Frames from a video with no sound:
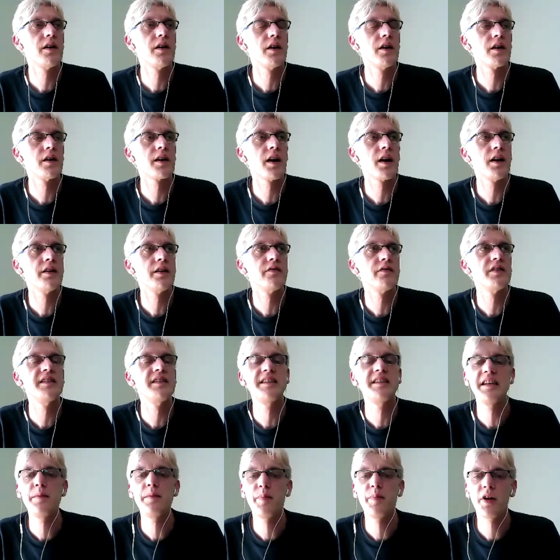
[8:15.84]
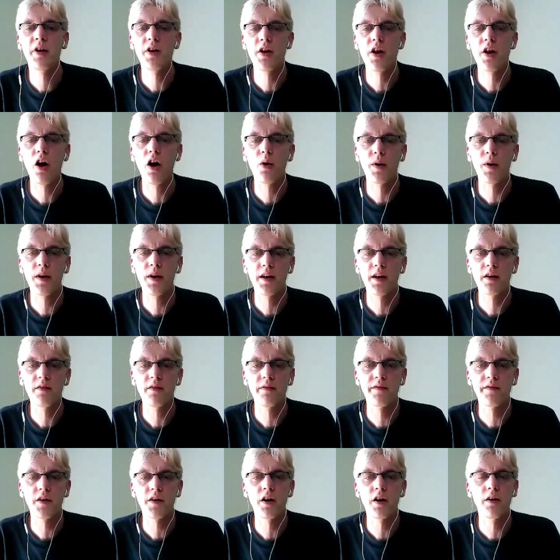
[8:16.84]
a kind of a deeper knowing
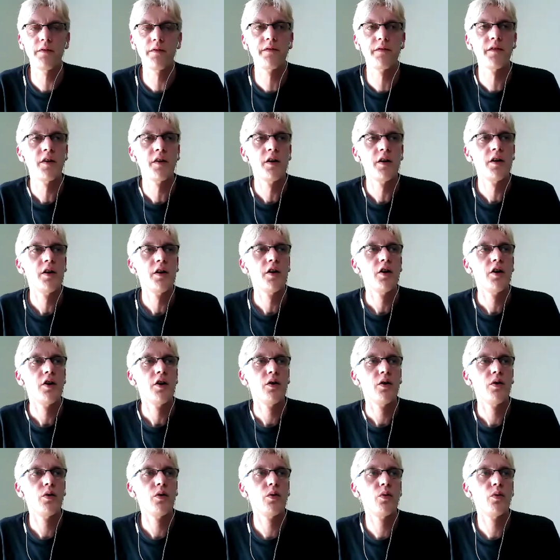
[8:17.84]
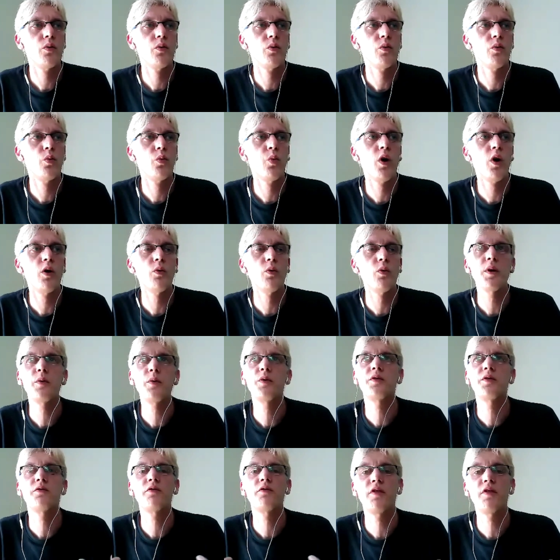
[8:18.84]
of what we
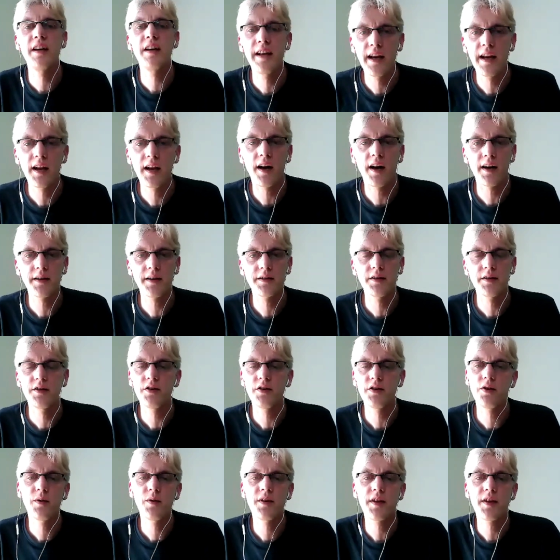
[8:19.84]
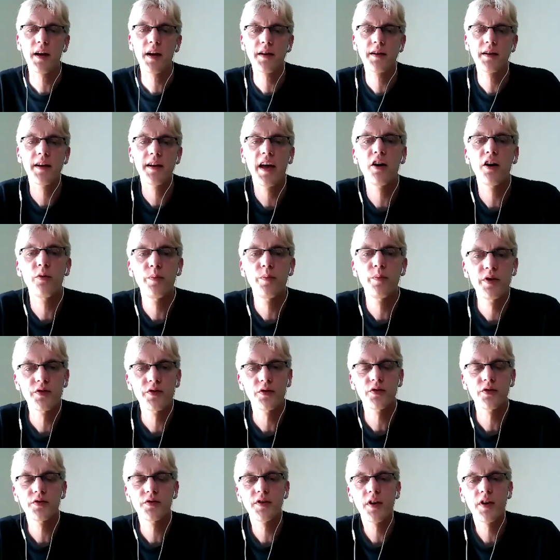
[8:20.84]
would really like to do. And that can help us
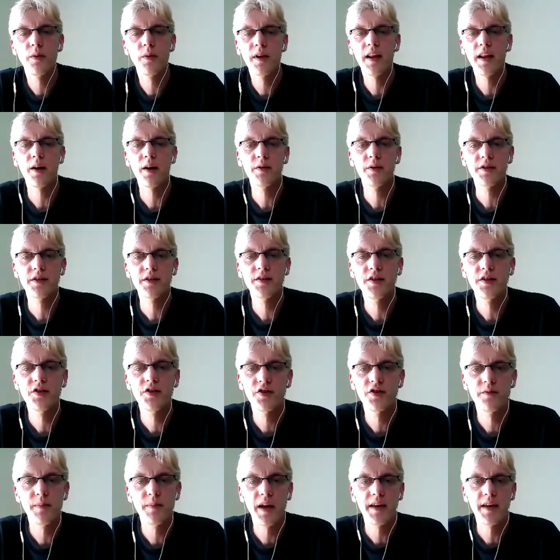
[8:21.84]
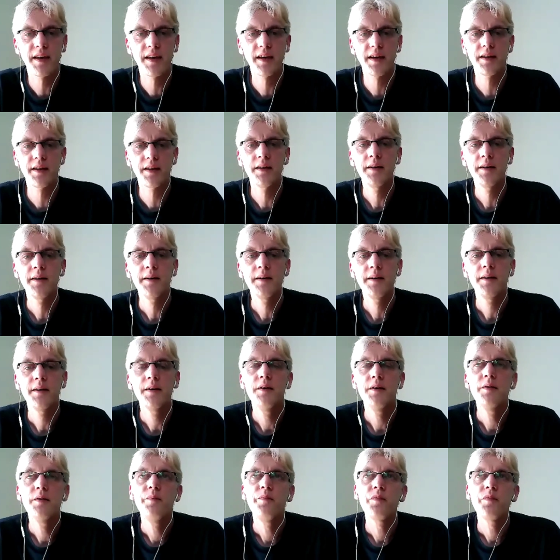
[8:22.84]
also in our decision making.
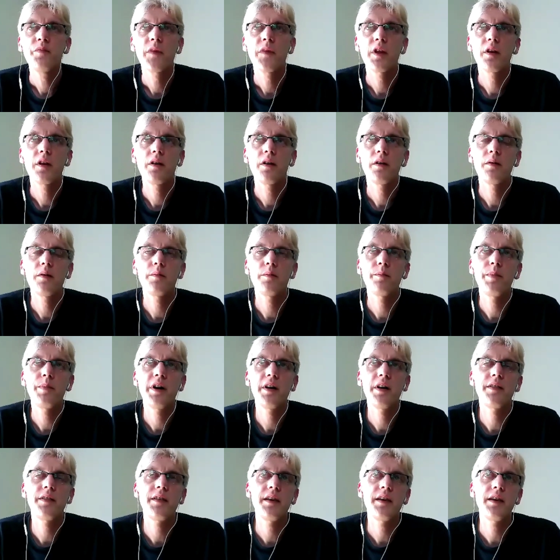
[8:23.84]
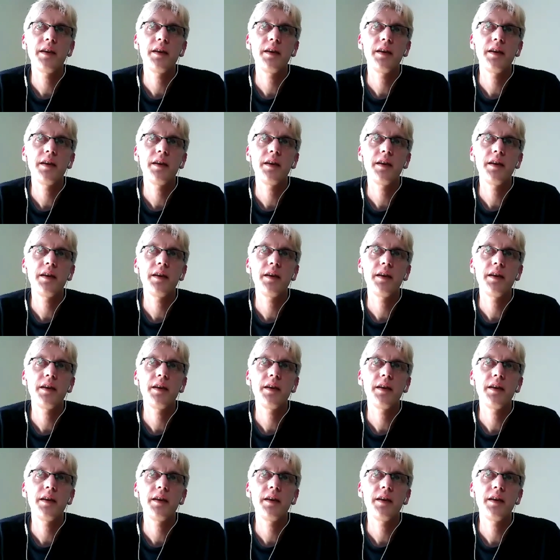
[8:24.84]
But